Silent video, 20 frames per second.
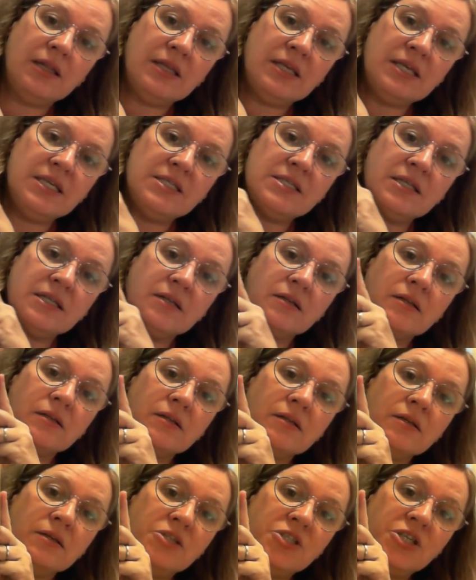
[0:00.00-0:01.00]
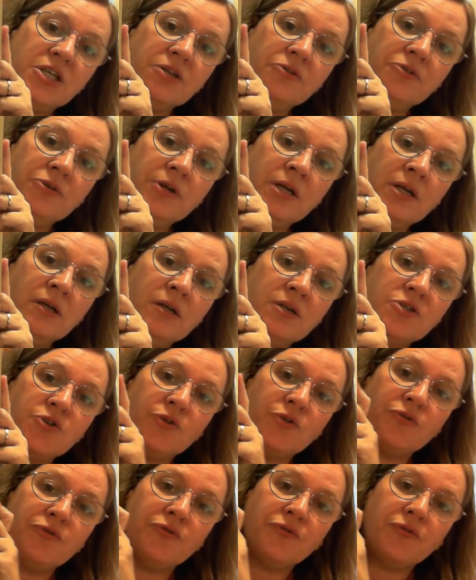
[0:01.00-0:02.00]
These little children
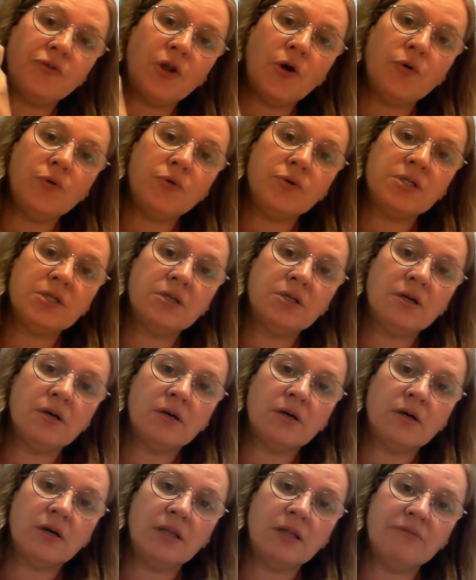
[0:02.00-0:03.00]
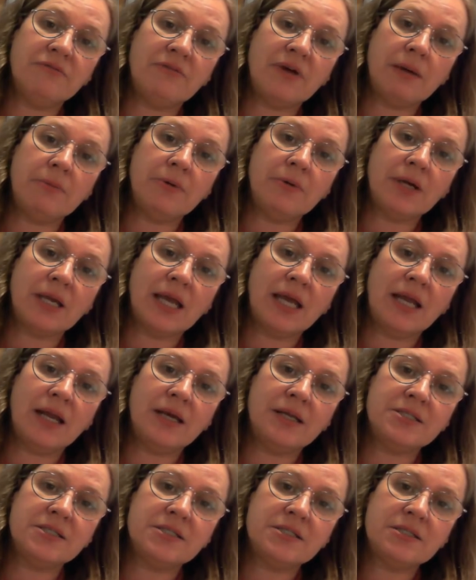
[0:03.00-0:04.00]
sort of float on the fabric, and
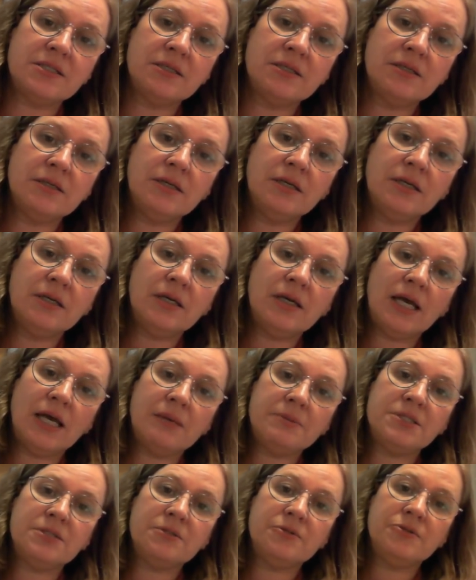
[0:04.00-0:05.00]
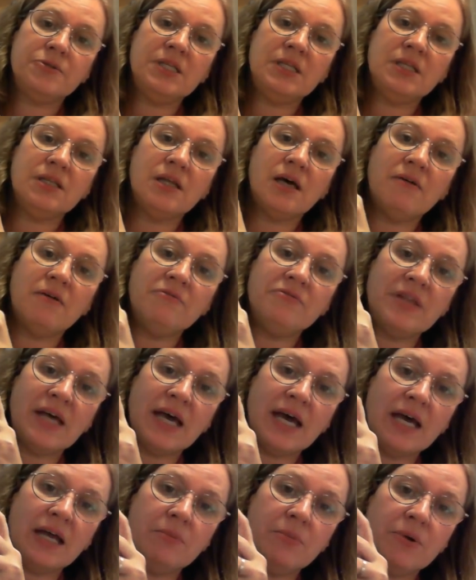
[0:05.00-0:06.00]
I just absolutely love
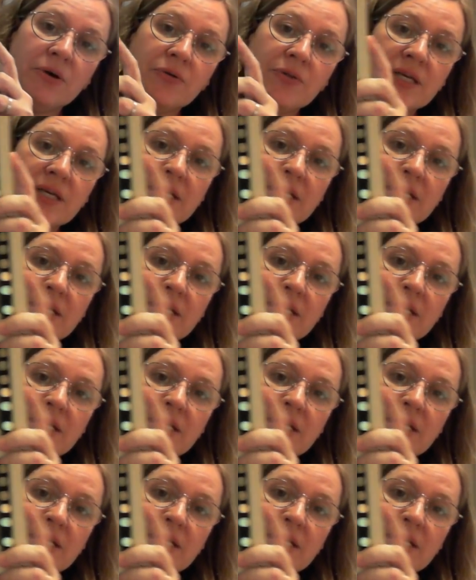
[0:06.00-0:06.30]
that about